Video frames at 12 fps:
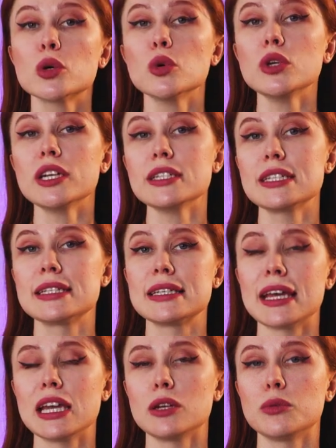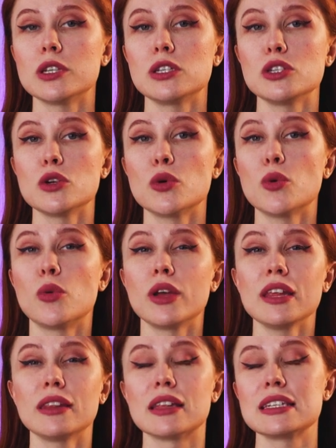couldn't stay with you
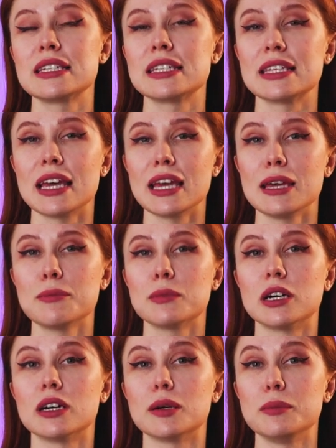with the same